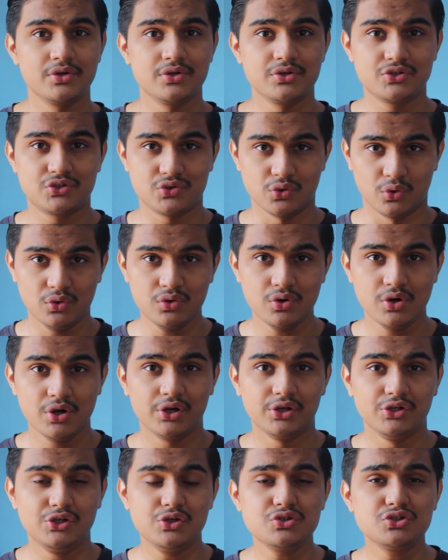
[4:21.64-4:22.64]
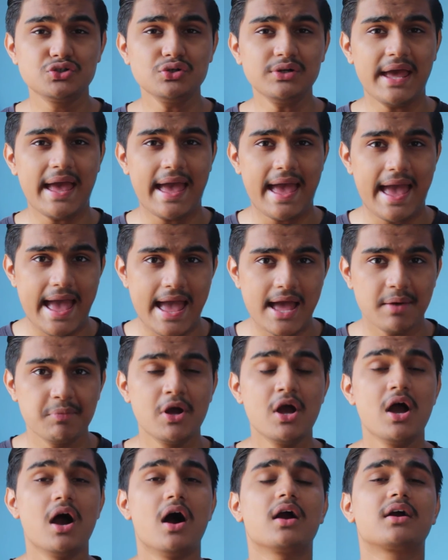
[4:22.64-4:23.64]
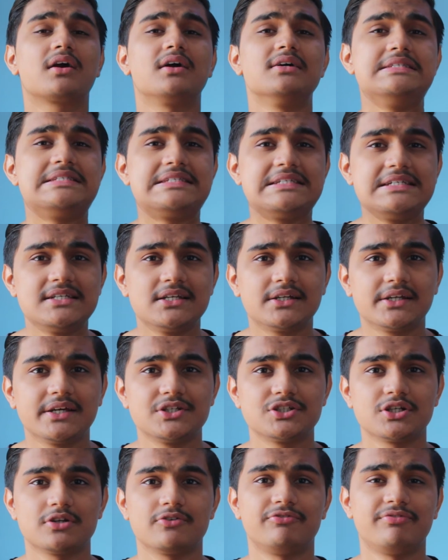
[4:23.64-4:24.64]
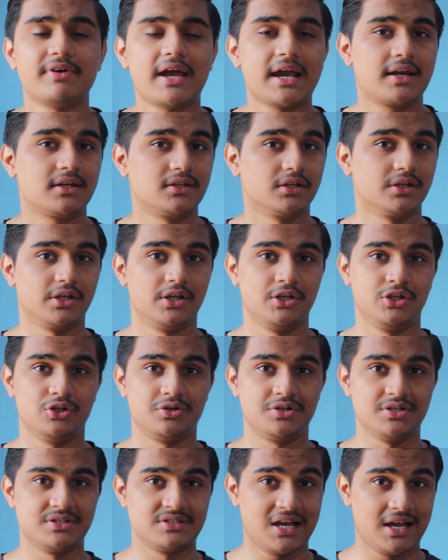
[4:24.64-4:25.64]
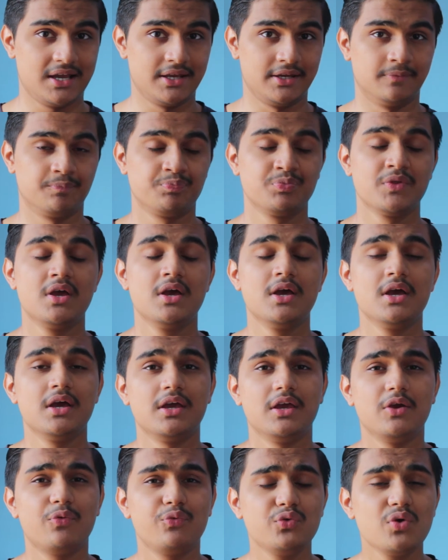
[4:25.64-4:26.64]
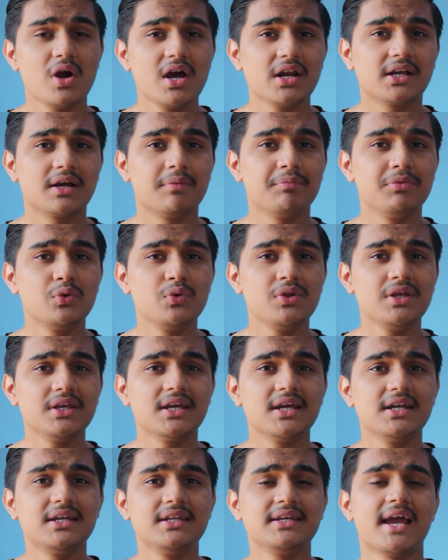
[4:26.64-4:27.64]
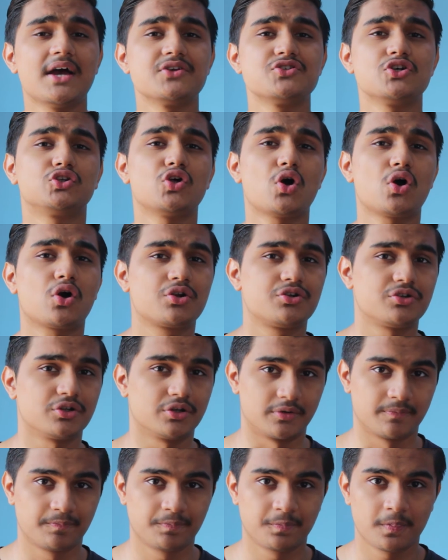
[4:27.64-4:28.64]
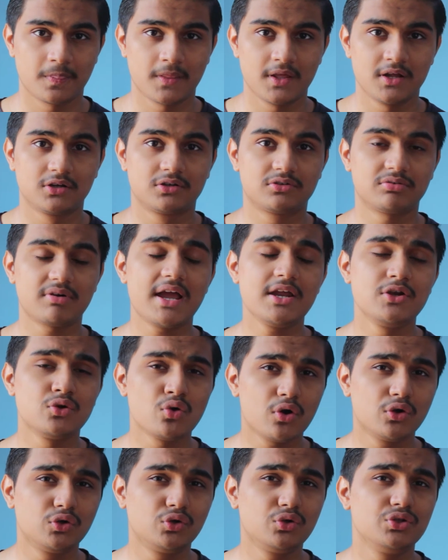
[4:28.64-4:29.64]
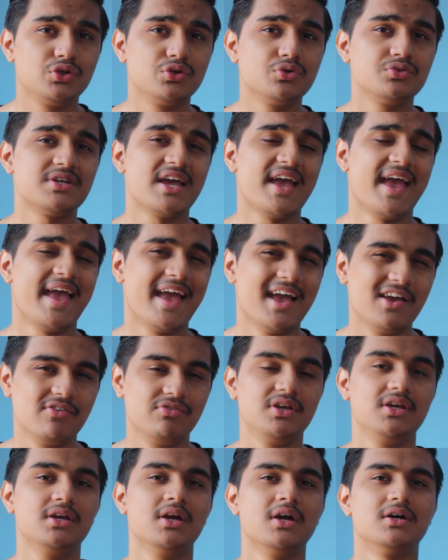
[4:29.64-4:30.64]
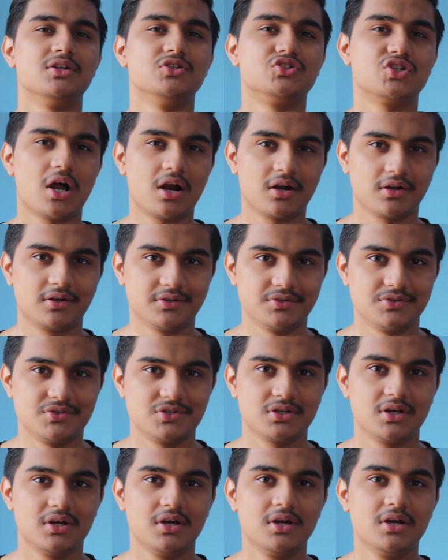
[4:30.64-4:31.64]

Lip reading: So you should have a consideration factor in your design. If you are communicating as a doctor, try not to use heavy jargons.